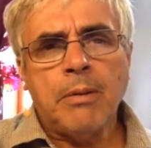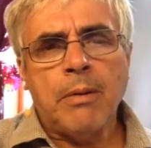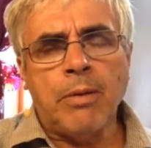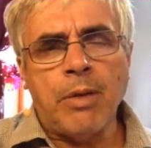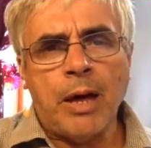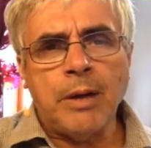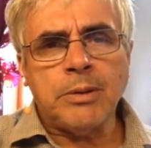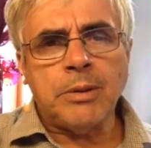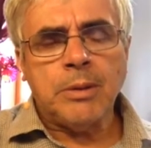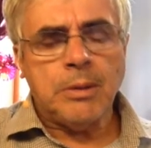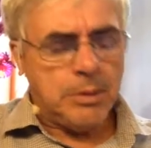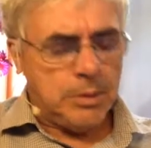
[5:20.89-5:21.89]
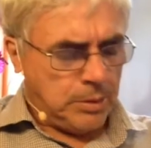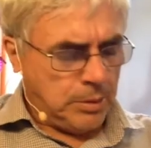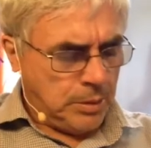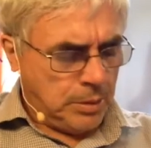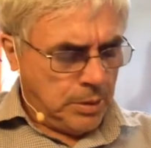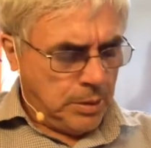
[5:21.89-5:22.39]
that
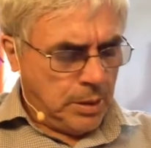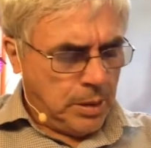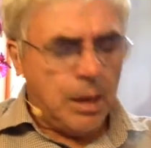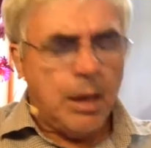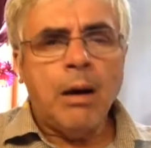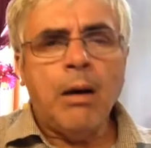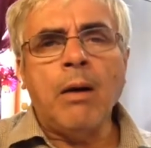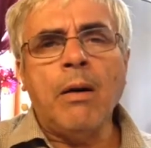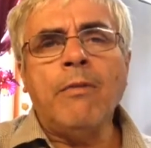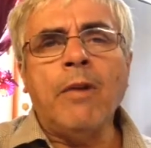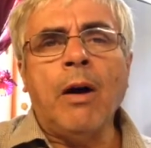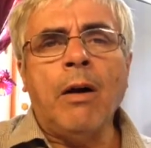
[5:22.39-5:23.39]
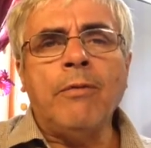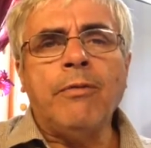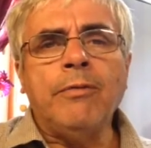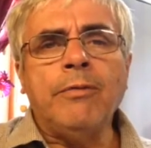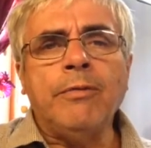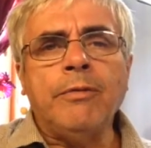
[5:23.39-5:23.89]
a
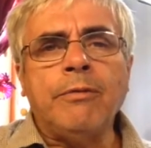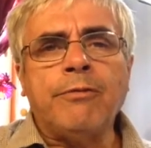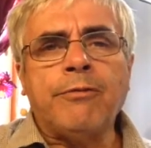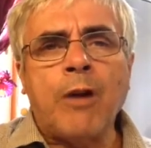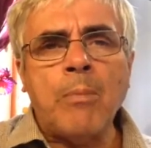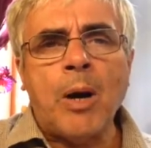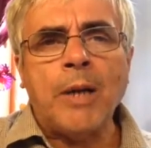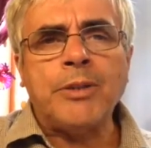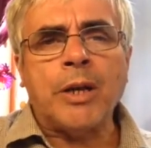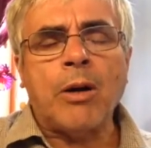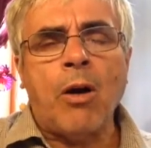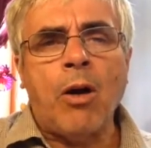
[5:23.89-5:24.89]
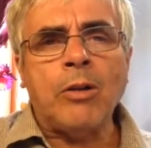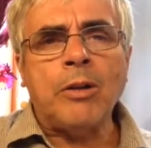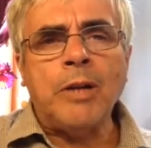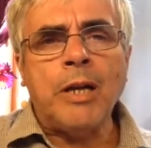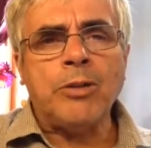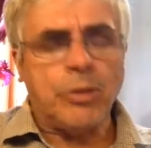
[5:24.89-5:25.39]
from Isaac all the
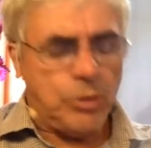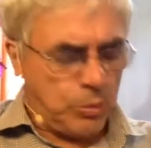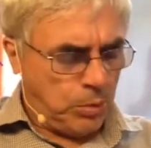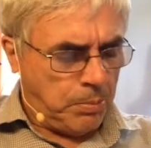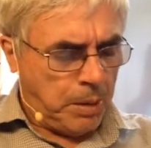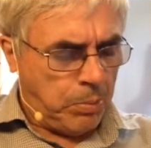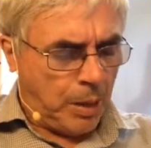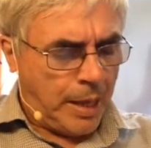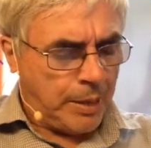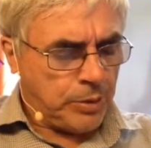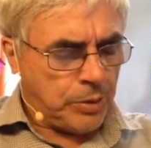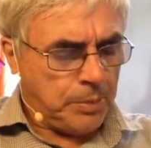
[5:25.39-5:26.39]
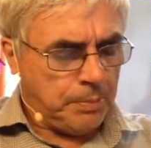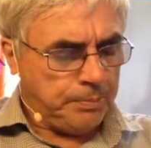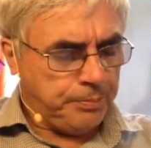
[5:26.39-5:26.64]
nations would be blessed.